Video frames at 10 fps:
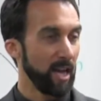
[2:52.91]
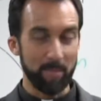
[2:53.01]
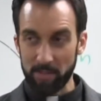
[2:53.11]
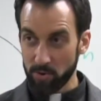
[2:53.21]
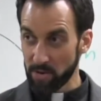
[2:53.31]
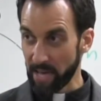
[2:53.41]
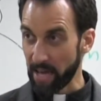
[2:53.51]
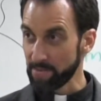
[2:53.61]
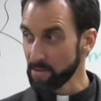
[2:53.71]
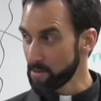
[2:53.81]
I'm either going to
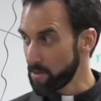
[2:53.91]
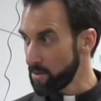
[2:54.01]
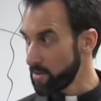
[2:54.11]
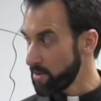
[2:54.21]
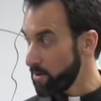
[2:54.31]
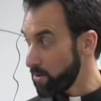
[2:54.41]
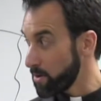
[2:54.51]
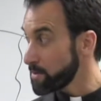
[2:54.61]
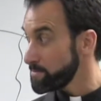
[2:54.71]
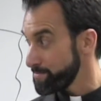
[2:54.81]
heaven
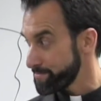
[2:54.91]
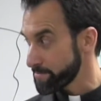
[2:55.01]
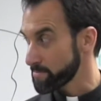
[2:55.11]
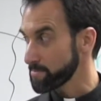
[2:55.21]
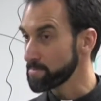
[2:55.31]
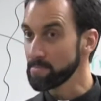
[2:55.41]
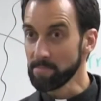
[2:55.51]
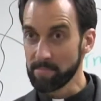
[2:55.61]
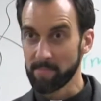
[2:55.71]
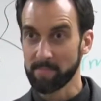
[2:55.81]
or
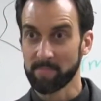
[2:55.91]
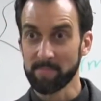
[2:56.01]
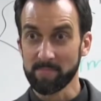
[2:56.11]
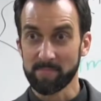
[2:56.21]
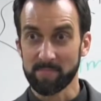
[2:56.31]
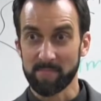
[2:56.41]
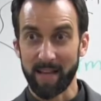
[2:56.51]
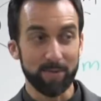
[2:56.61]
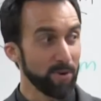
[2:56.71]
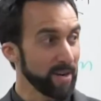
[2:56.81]

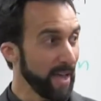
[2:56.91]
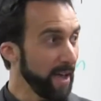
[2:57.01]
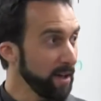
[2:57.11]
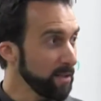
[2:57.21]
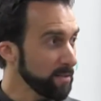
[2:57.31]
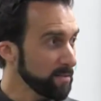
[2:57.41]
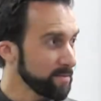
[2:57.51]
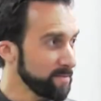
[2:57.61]
I'm going to hell.